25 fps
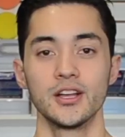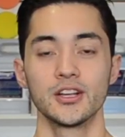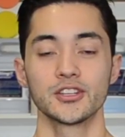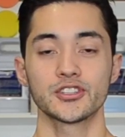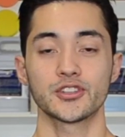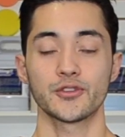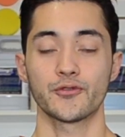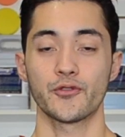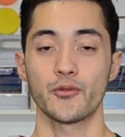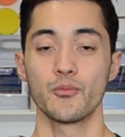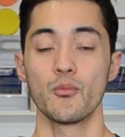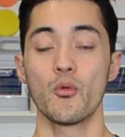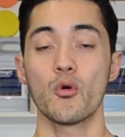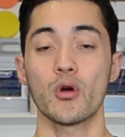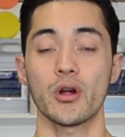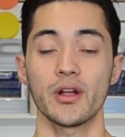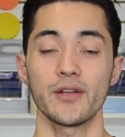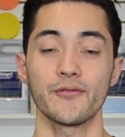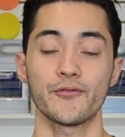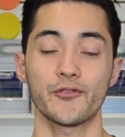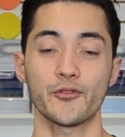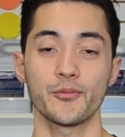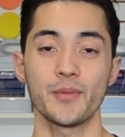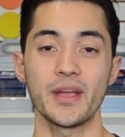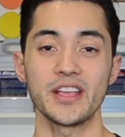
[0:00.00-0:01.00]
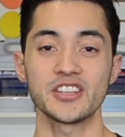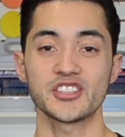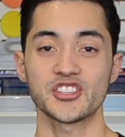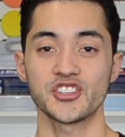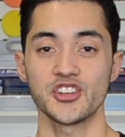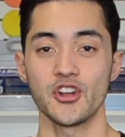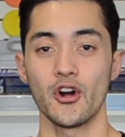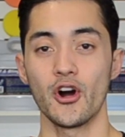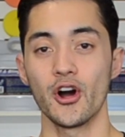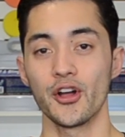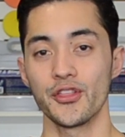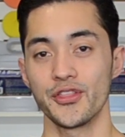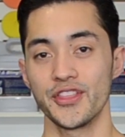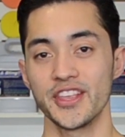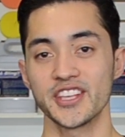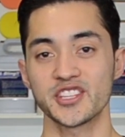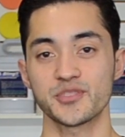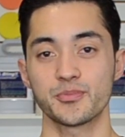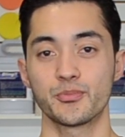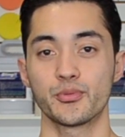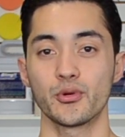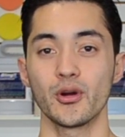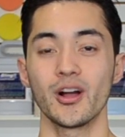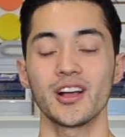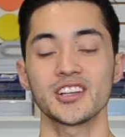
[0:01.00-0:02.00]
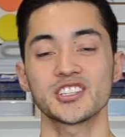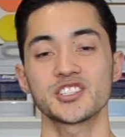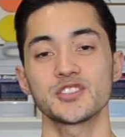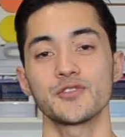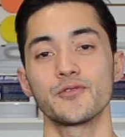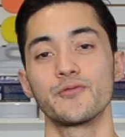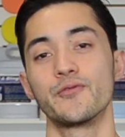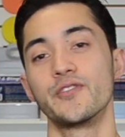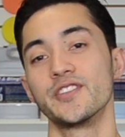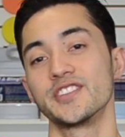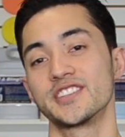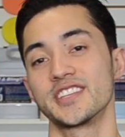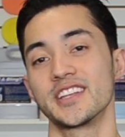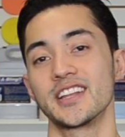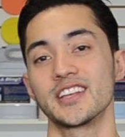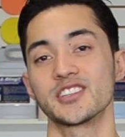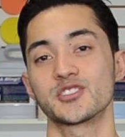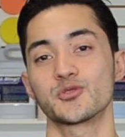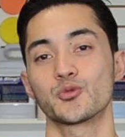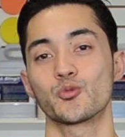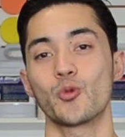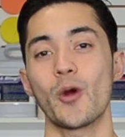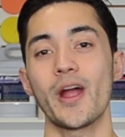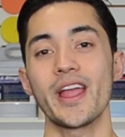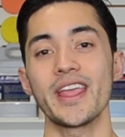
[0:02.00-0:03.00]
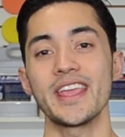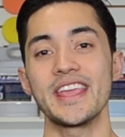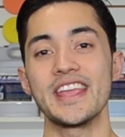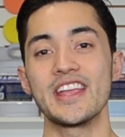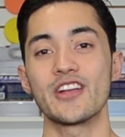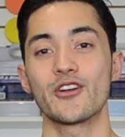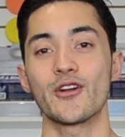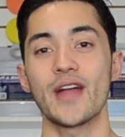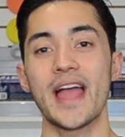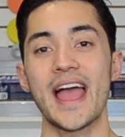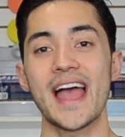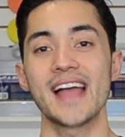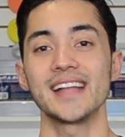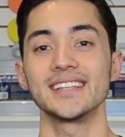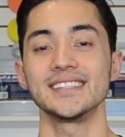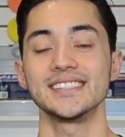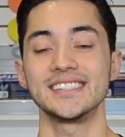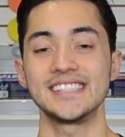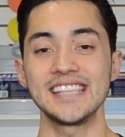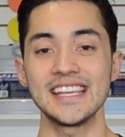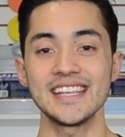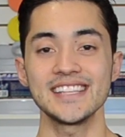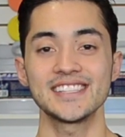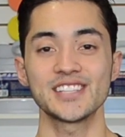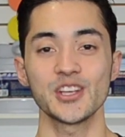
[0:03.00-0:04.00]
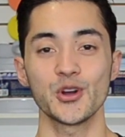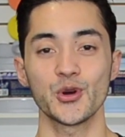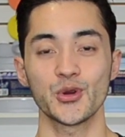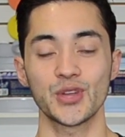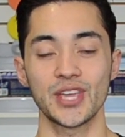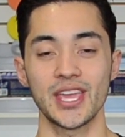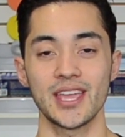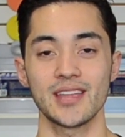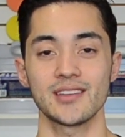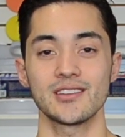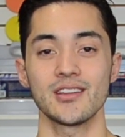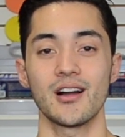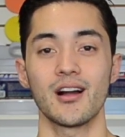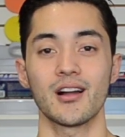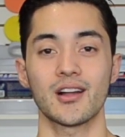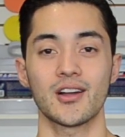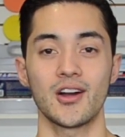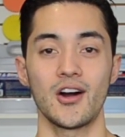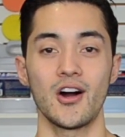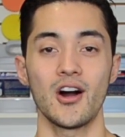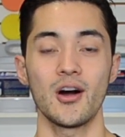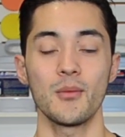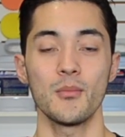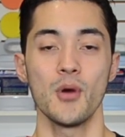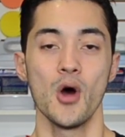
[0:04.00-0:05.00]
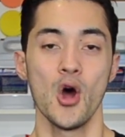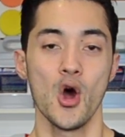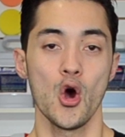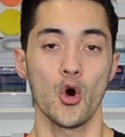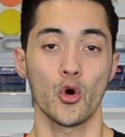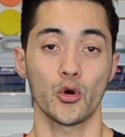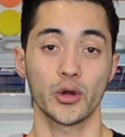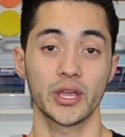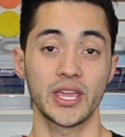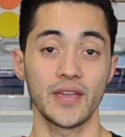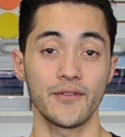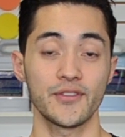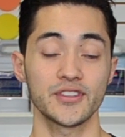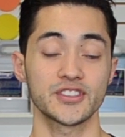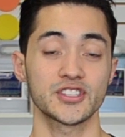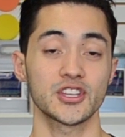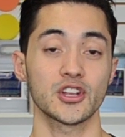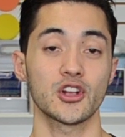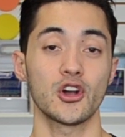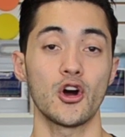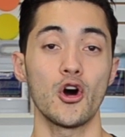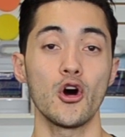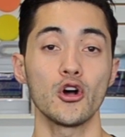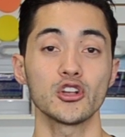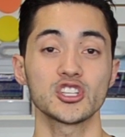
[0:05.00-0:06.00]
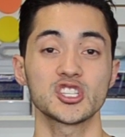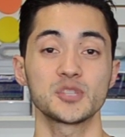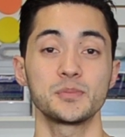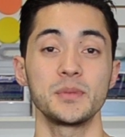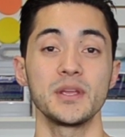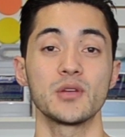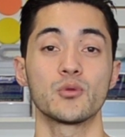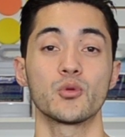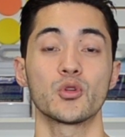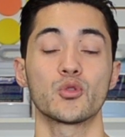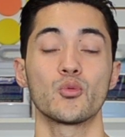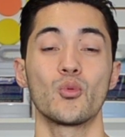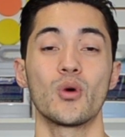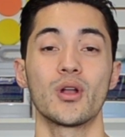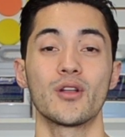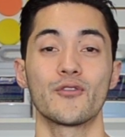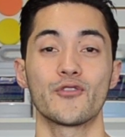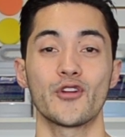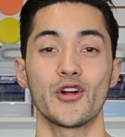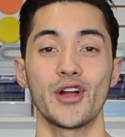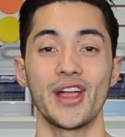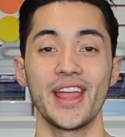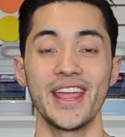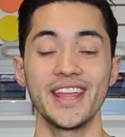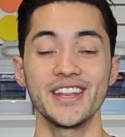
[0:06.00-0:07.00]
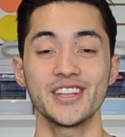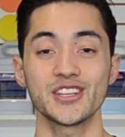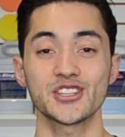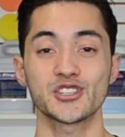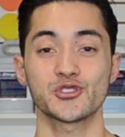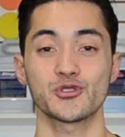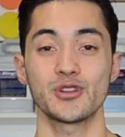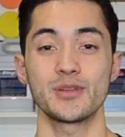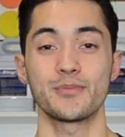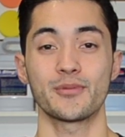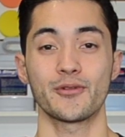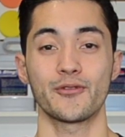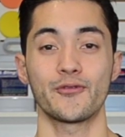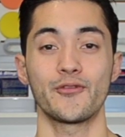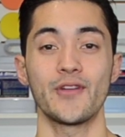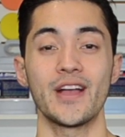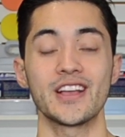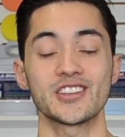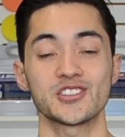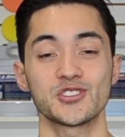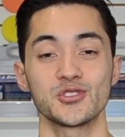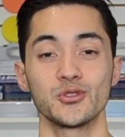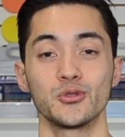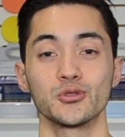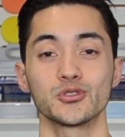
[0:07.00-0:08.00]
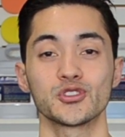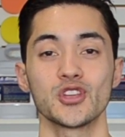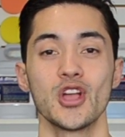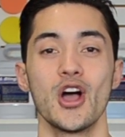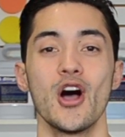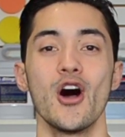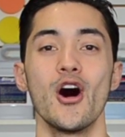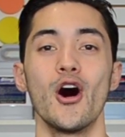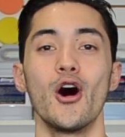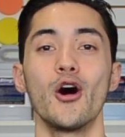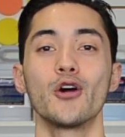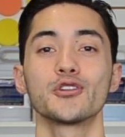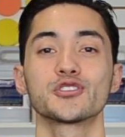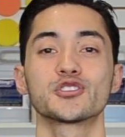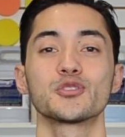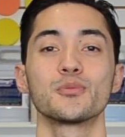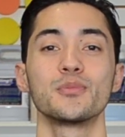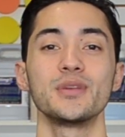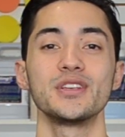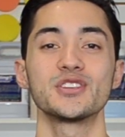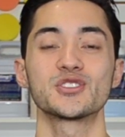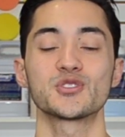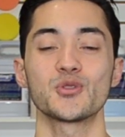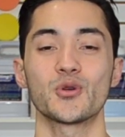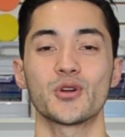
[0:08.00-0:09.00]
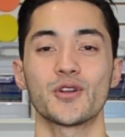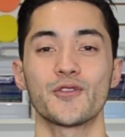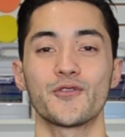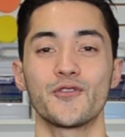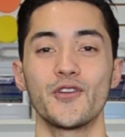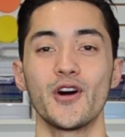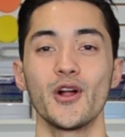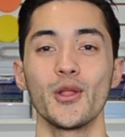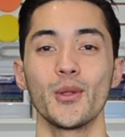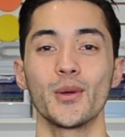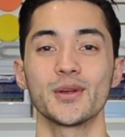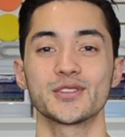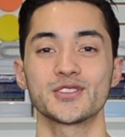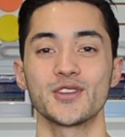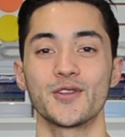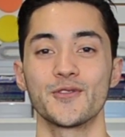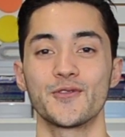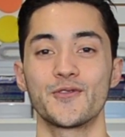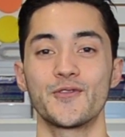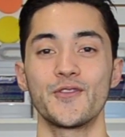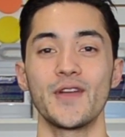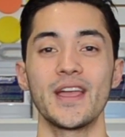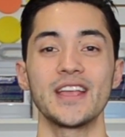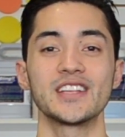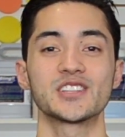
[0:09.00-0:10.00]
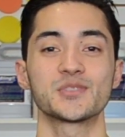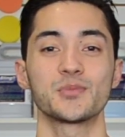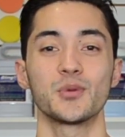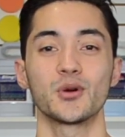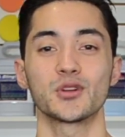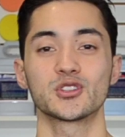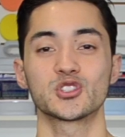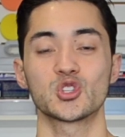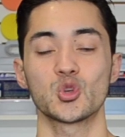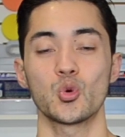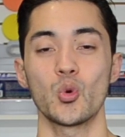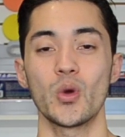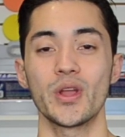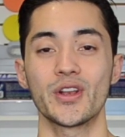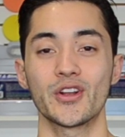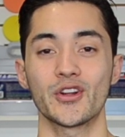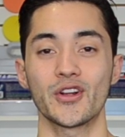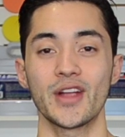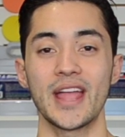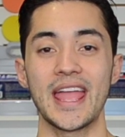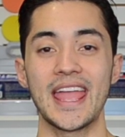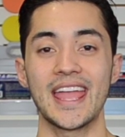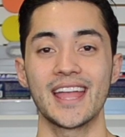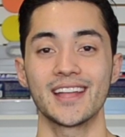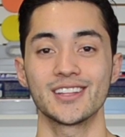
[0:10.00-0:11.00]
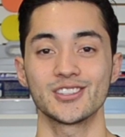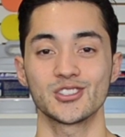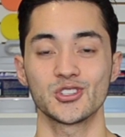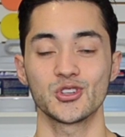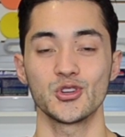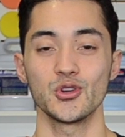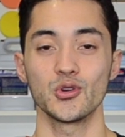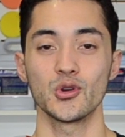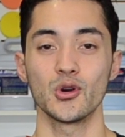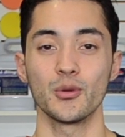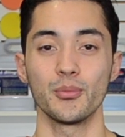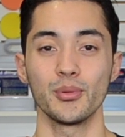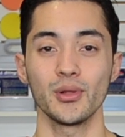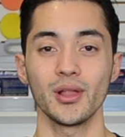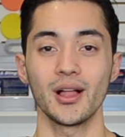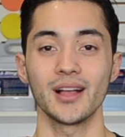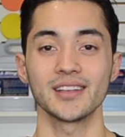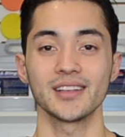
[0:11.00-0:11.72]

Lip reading: So for more information on this brush, visit us right here at DetailKing.com or give us a call, speak with one of our industry professionals. Also be sure to follow us on Facebook, Twitter, and Google+.